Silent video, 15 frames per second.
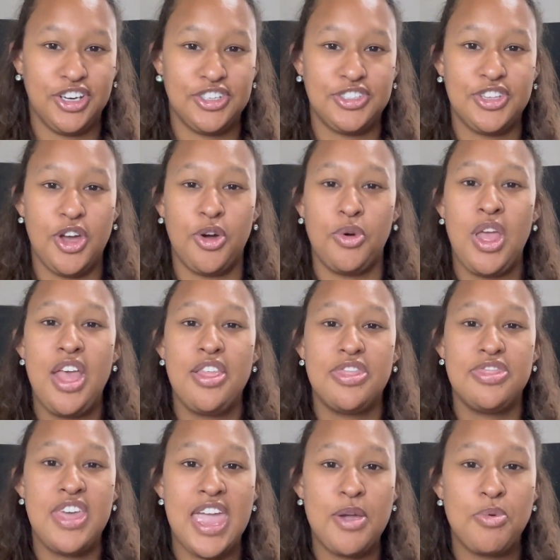So
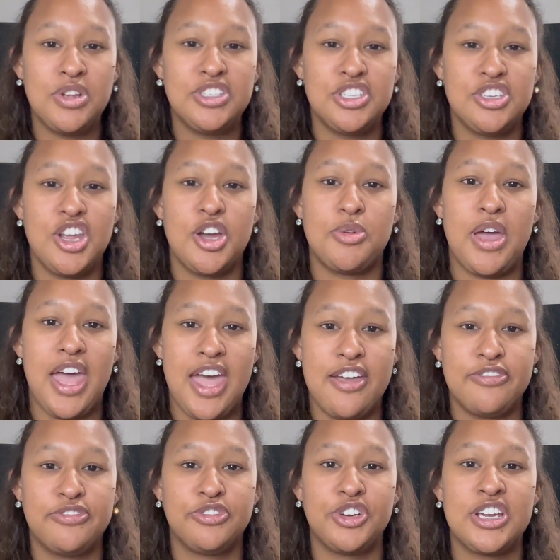they want to know
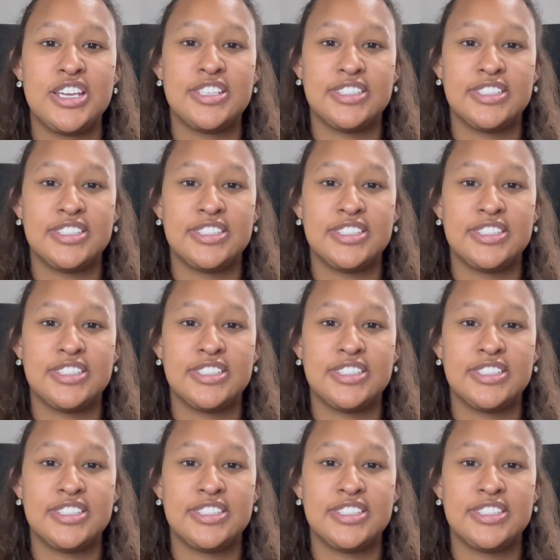every